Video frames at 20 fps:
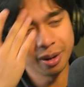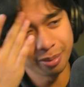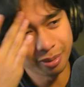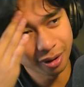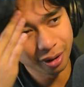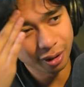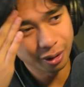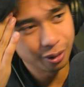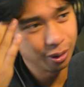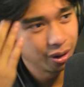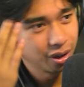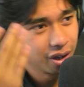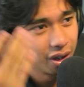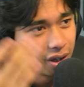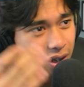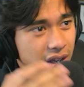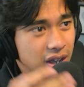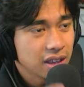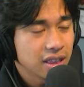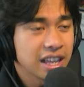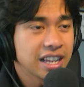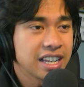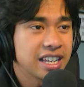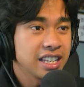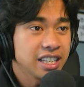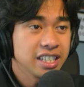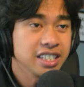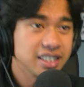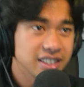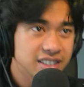bro. Like
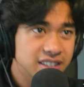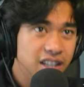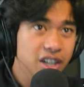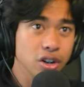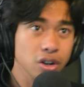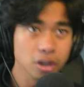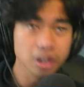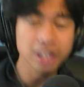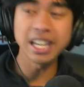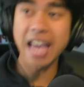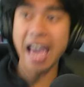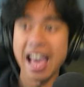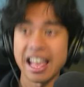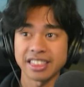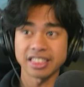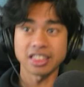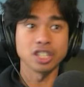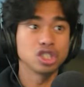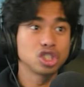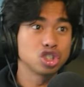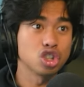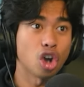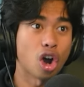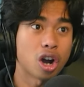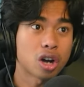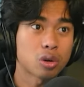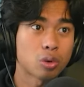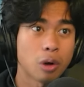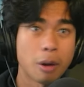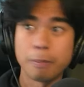he's literally at the
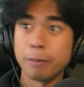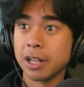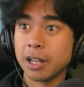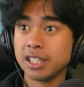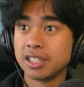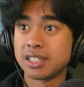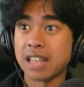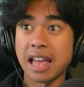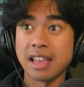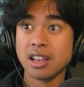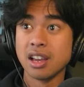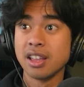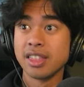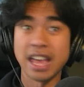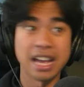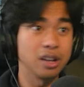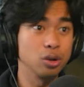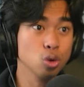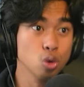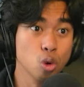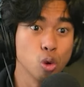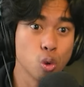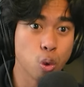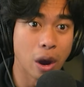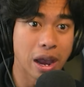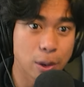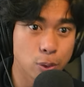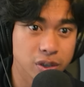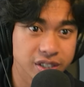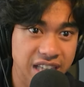Sakura place that that
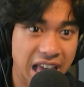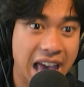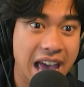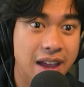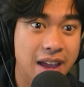Oogway was at,